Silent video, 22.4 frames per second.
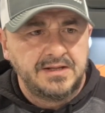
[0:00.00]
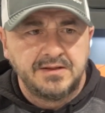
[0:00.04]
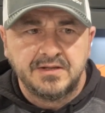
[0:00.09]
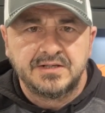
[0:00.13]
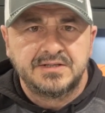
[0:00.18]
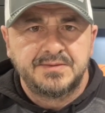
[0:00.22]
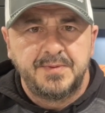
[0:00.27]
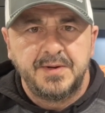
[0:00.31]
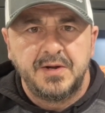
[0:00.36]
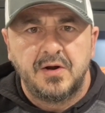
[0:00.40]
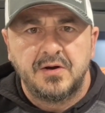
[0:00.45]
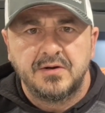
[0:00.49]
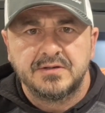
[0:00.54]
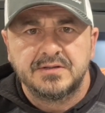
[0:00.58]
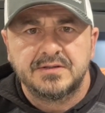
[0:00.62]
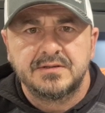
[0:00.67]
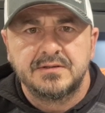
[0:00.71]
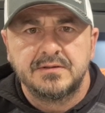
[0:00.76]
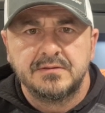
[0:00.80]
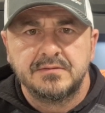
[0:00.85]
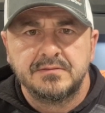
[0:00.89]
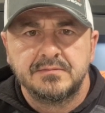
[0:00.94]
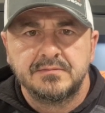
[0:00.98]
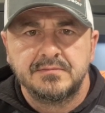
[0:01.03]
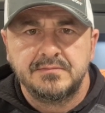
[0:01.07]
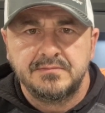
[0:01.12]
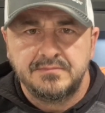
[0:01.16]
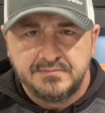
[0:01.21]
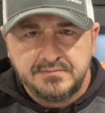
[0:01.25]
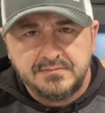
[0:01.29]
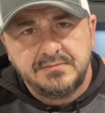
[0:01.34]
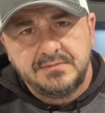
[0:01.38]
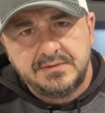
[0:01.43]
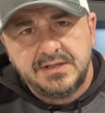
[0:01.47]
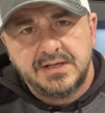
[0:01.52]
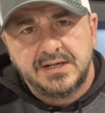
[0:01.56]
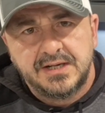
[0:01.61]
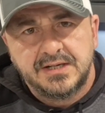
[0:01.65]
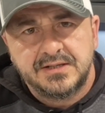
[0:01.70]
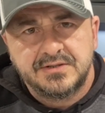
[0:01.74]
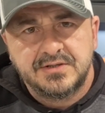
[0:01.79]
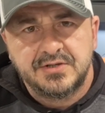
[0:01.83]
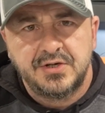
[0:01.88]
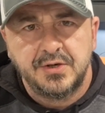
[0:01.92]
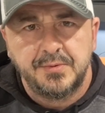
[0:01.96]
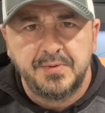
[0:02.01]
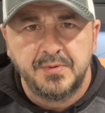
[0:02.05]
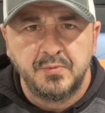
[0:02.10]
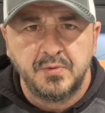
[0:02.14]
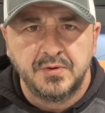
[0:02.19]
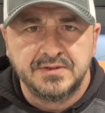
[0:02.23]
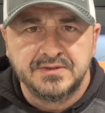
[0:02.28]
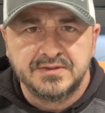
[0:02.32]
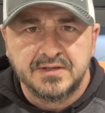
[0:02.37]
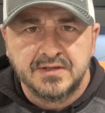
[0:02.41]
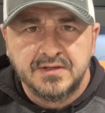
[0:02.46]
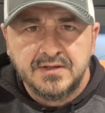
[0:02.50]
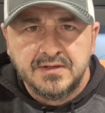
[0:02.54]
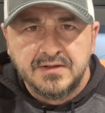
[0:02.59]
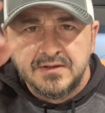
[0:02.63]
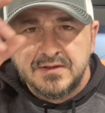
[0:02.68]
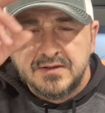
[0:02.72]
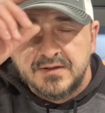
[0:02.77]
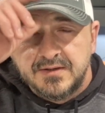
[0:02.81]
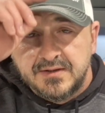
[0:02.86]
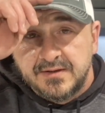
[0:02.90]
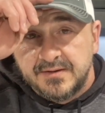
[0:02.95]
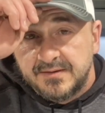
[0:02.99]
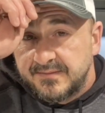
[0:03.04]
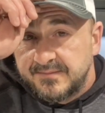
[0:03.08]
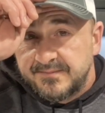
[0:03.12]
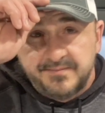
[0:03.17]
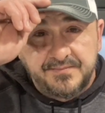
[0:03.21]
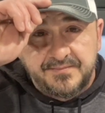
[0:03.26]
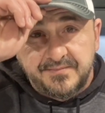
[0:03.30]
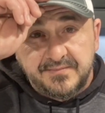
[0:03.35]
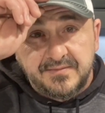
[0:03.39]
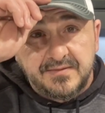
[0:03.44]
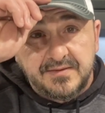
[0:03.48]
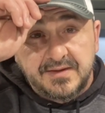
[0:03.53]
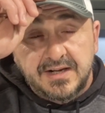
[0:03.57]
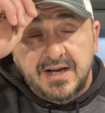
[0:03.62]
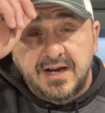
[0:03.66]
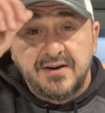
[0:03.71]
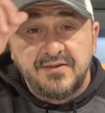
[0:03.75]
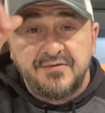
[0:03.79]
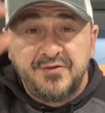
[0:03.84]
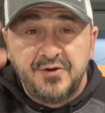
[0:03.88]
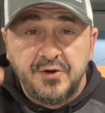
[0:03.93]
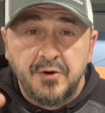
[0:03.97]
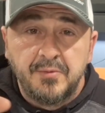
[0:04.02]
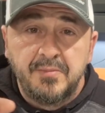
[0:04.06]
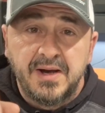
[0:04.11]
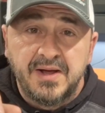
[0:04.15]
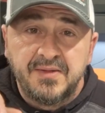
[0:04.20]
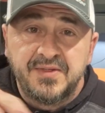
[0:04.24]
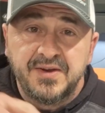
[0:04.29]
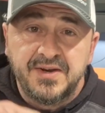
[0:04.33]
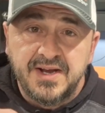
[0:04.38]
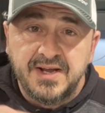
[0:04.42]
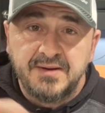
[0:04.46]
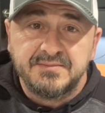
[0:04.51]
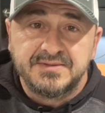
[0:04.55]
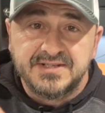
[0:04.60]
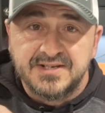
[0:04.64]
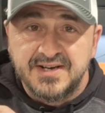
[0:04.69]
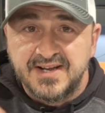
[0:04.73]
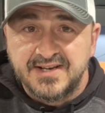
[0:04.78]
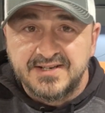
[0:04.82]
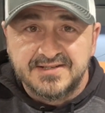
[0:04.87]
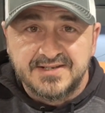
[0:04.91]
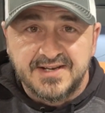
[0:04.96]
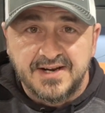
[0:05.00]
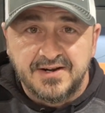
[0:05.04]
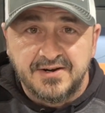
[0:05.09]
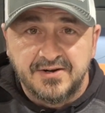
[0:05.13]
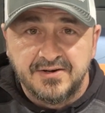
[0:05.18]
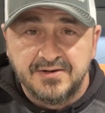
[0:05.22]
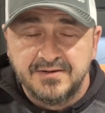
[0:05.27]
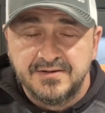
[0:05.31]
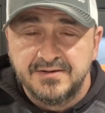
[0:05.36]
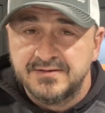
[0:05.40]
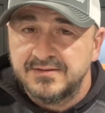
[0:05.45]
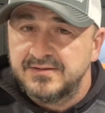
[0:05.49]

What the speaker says: let's be honest, you get stupid ones. Got a few about the name Snake Skinner.